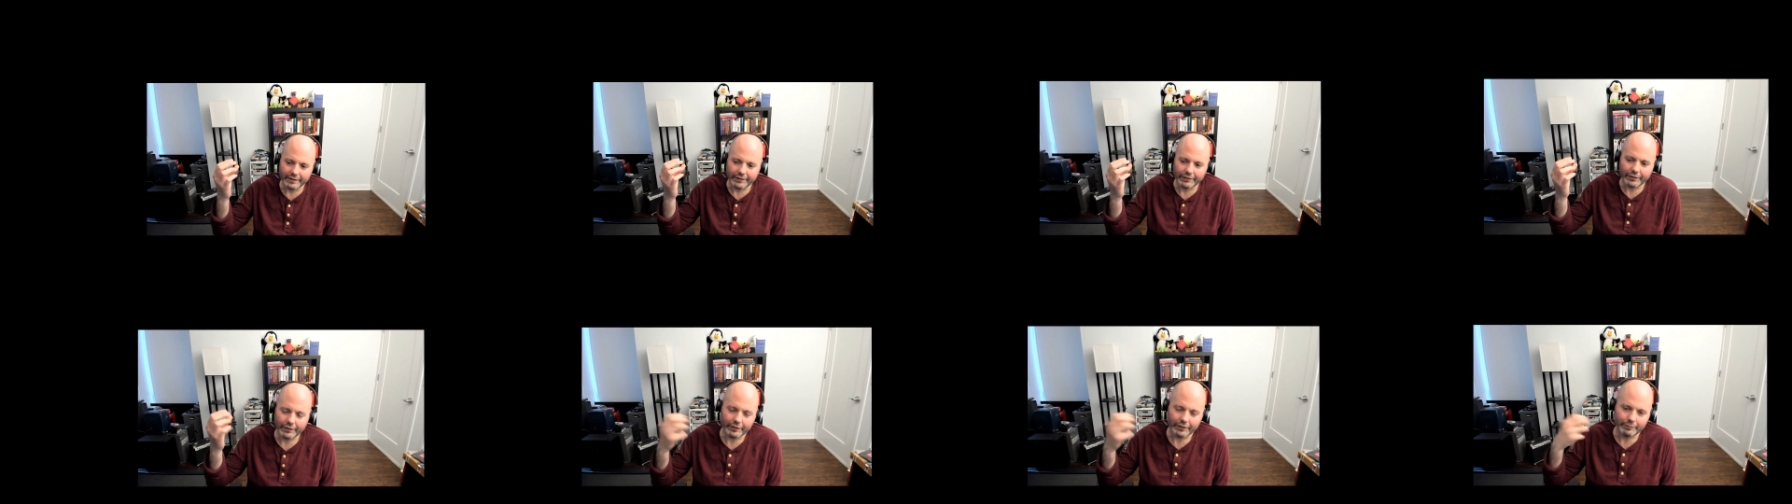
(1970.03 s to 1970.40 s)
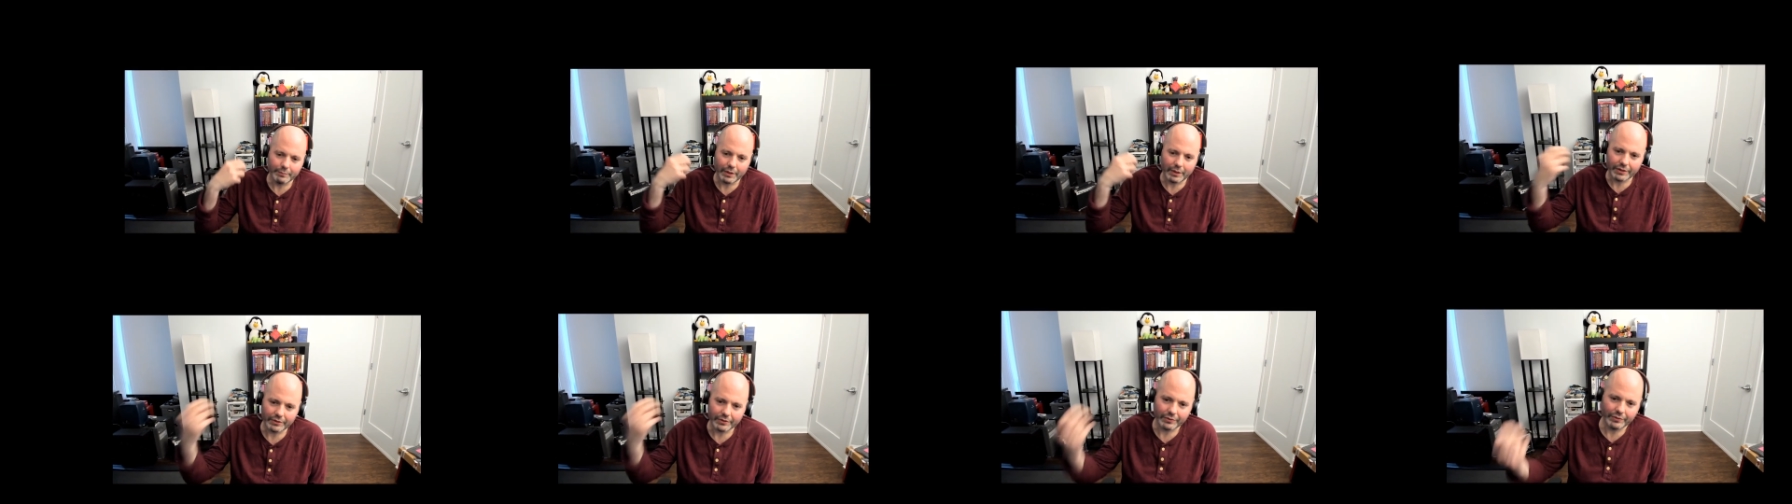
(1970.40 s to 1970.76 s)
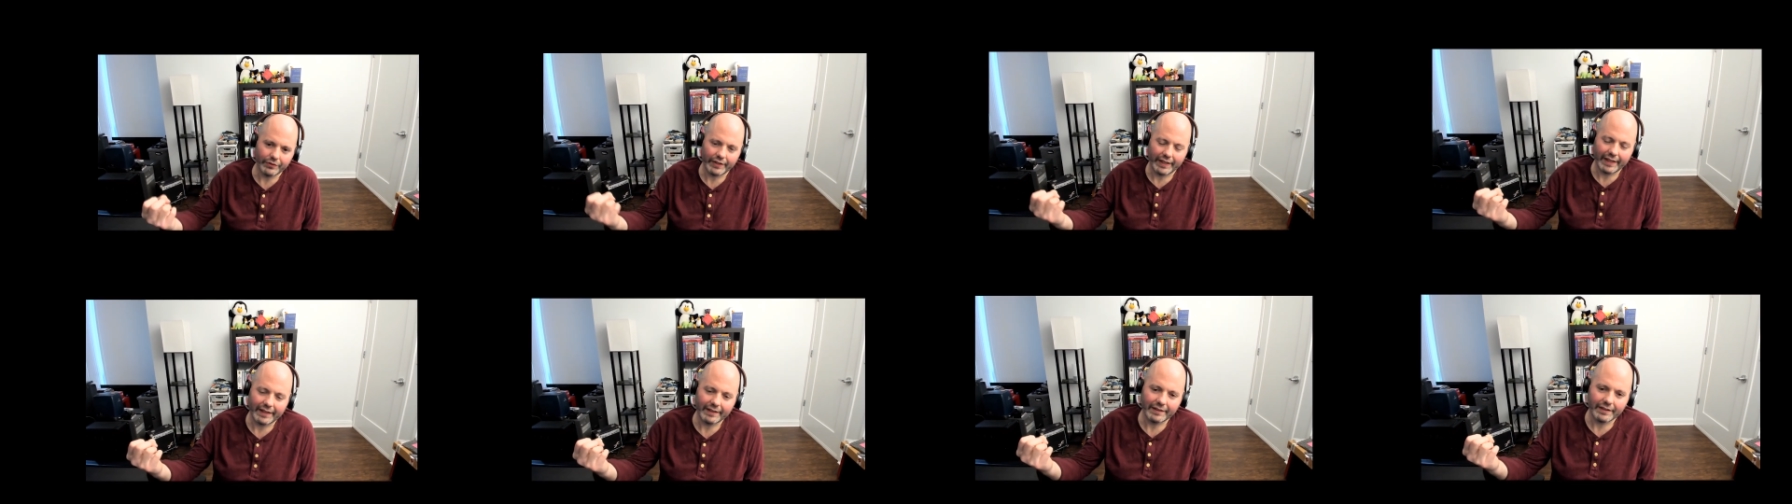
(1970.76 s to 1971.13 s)
sort of
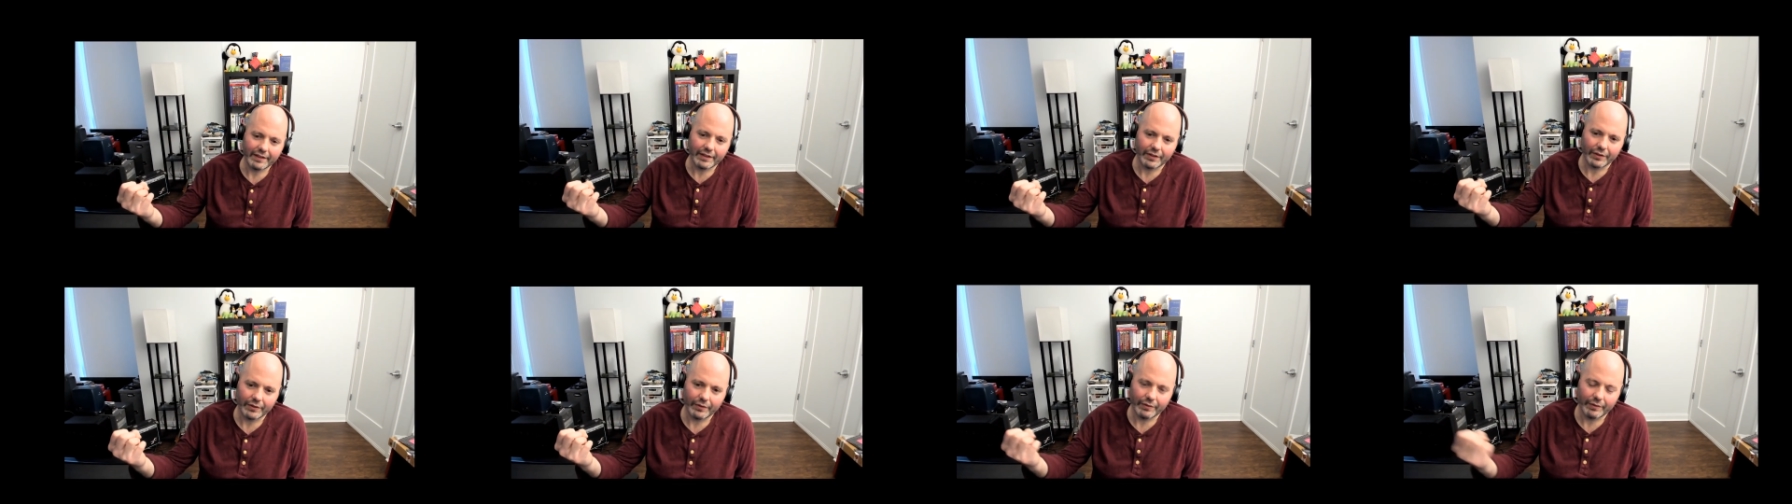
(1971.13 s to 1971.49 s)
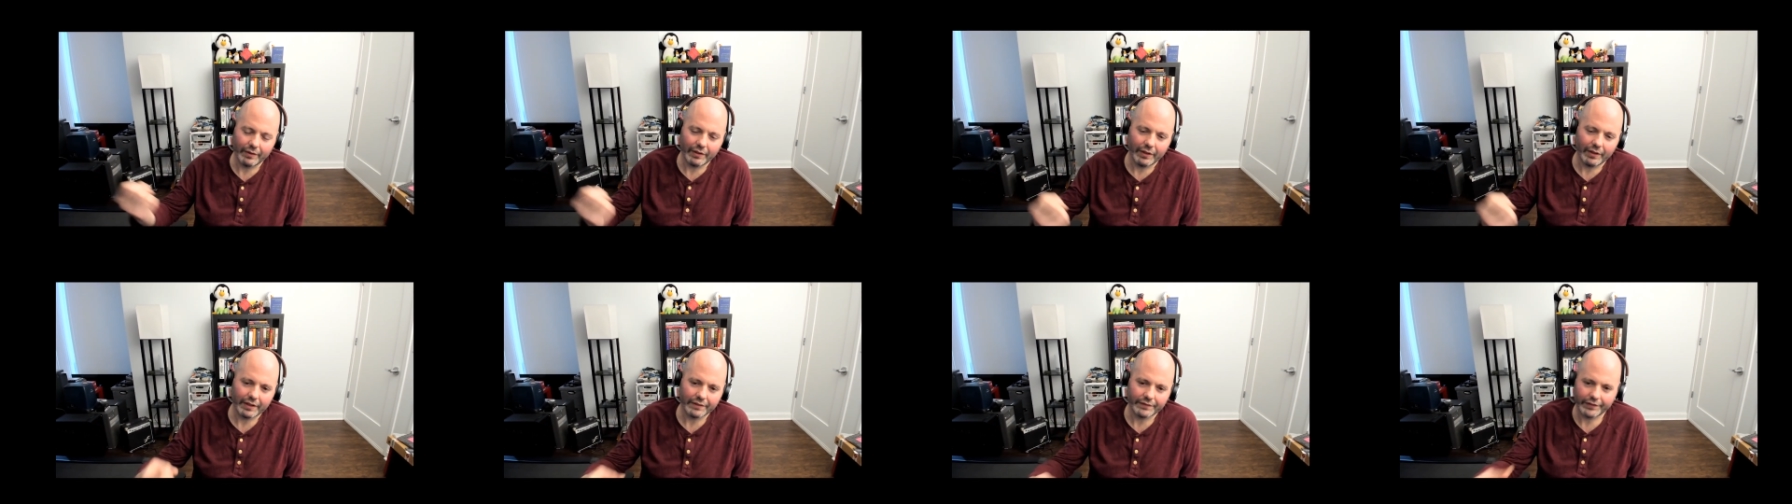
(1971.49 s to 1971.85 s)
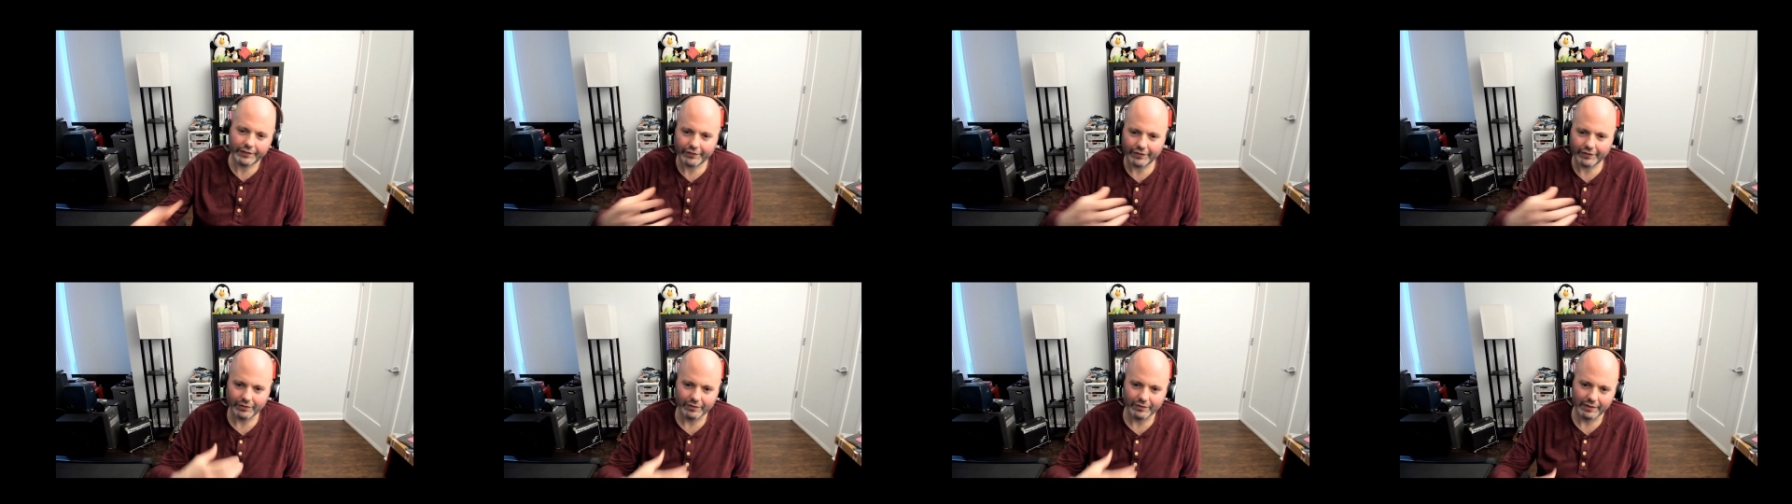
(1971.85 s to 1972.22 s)
model that a lot of
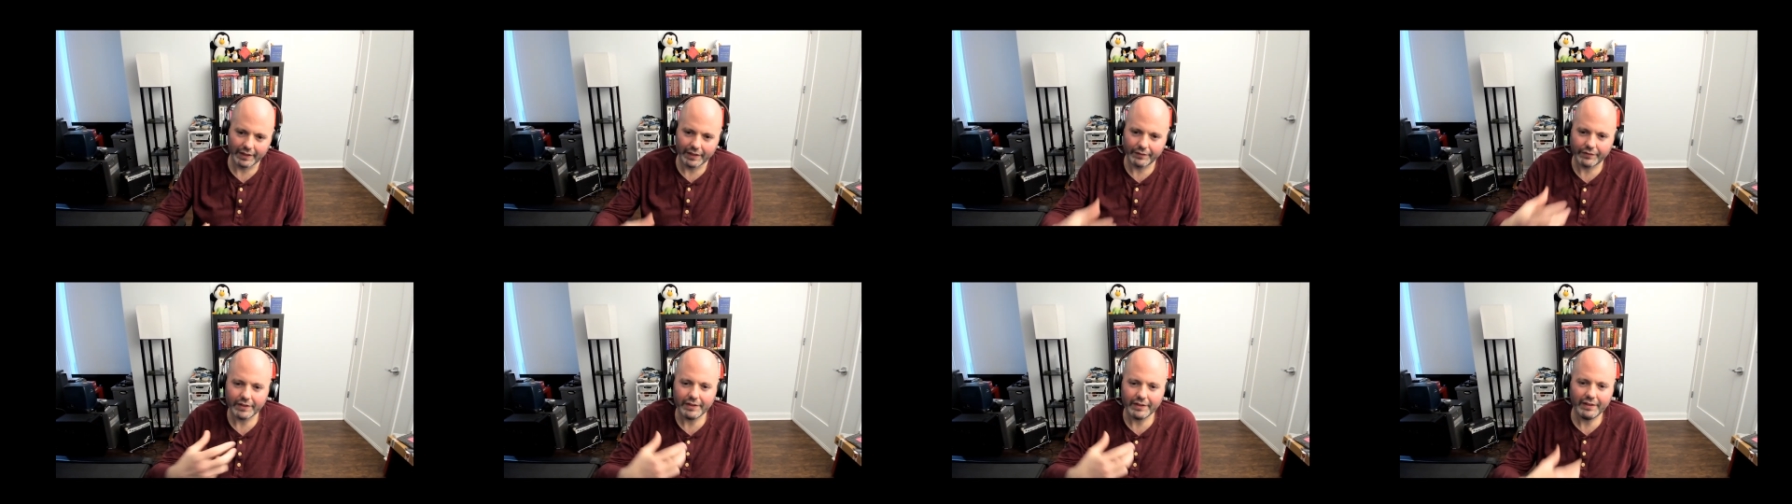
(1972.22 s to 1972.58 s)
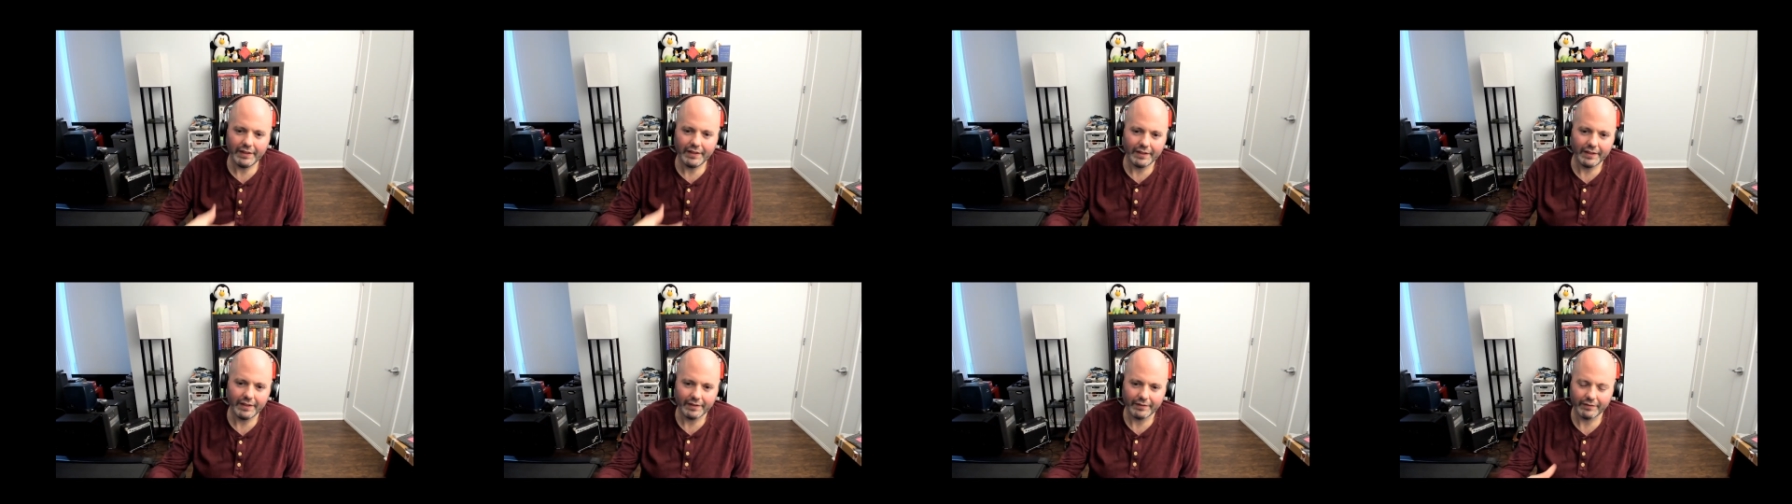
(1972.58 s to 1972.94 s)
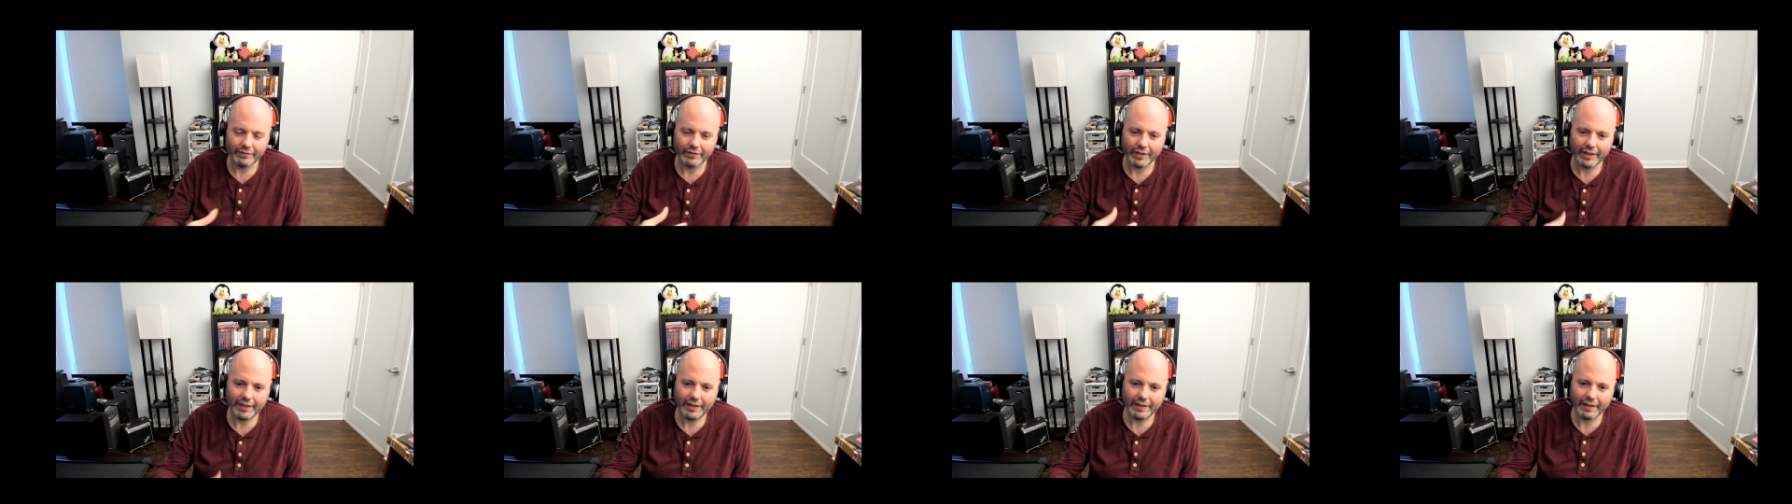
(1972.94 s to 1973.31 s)
us still live in,
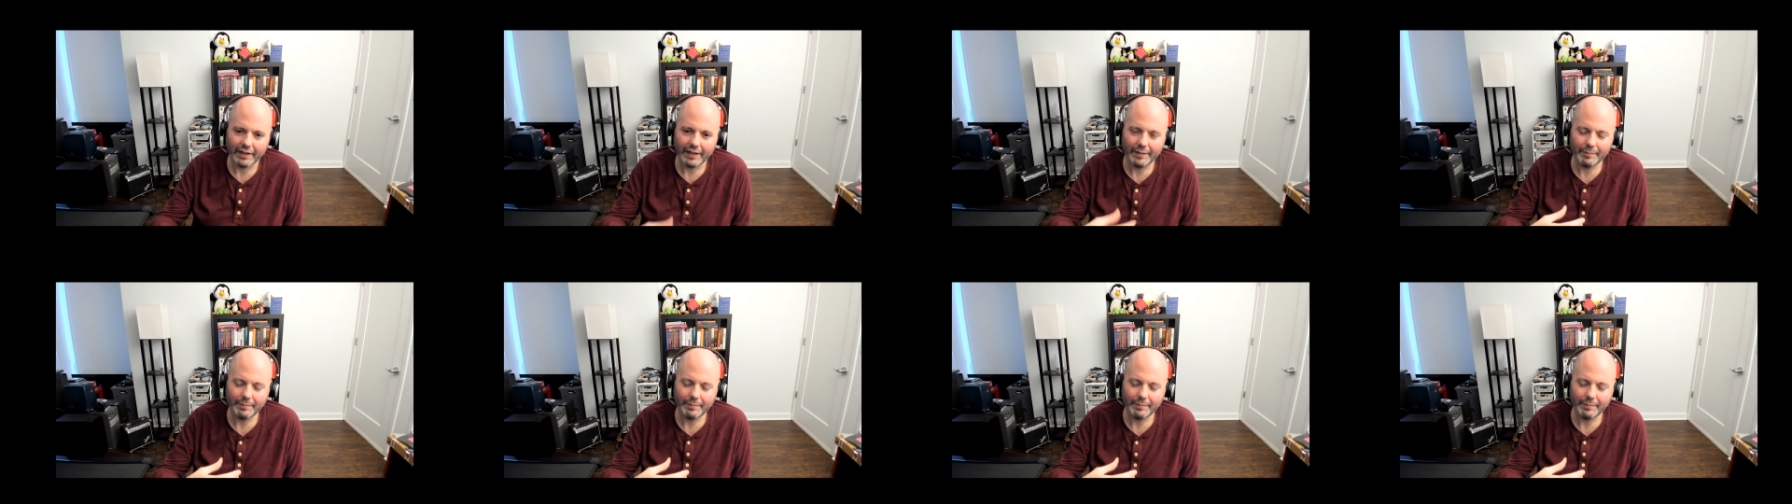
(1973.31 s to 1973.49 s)
right?